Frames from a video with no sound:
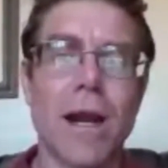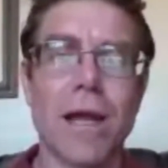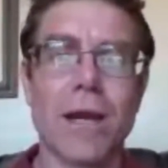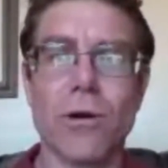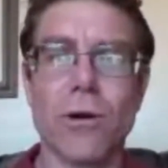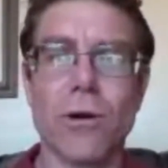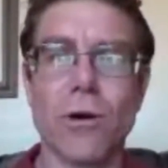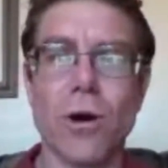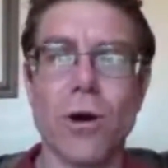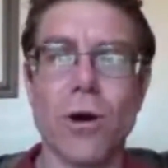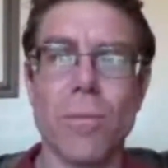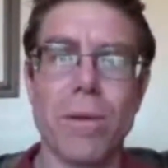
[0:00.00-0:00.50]
I
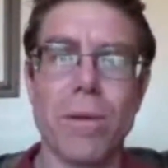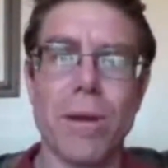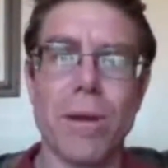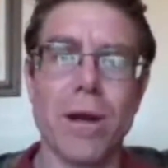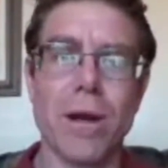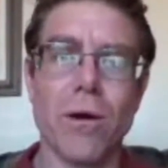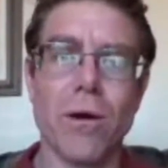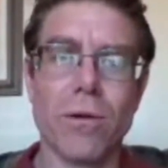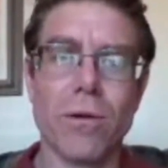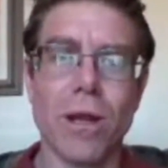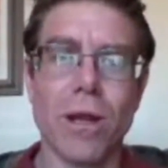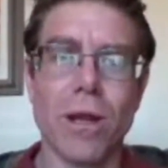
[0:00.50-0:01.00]
grew up in
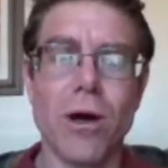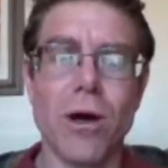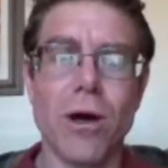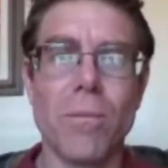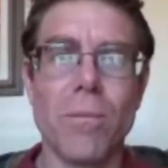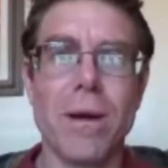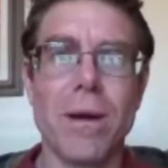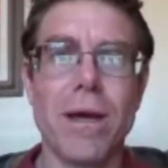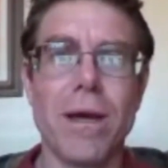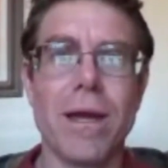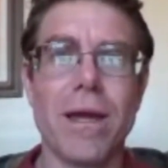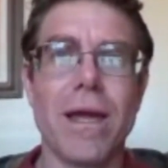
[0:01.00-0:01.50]

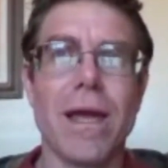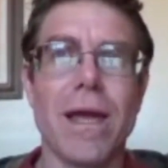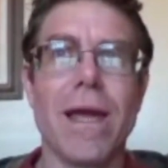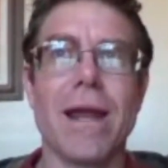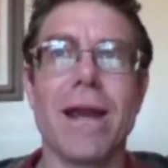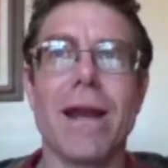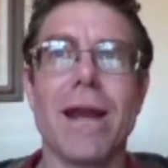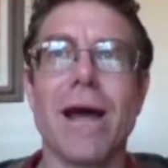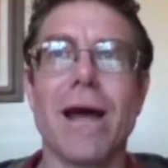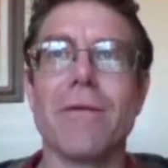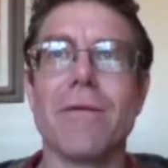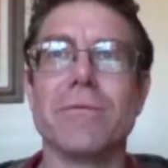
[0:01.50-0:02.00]
Oklahoma,
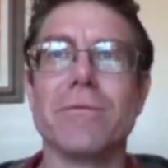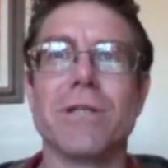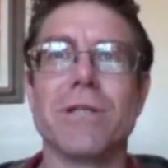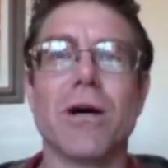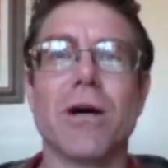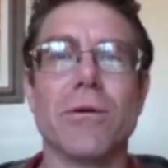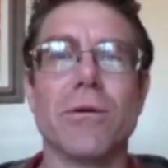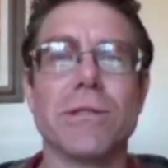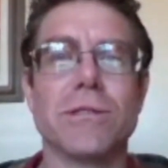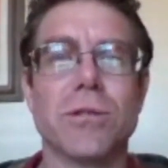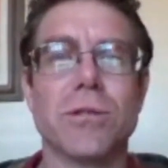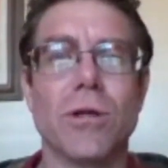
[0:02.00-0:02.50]
and I was
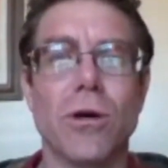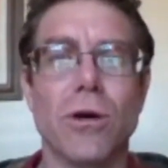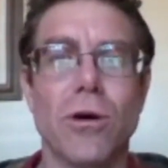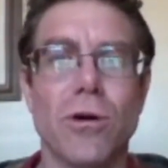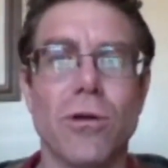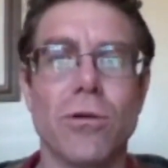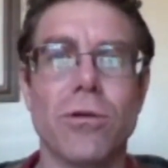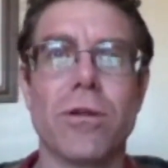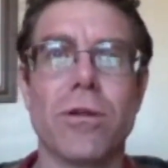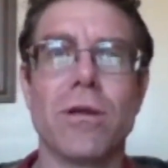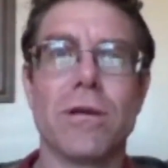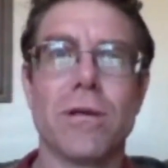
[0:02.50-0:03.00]
always
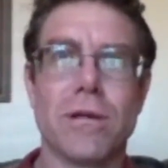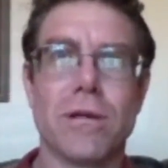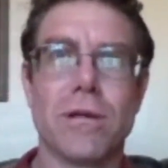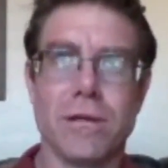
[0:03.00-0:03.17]
told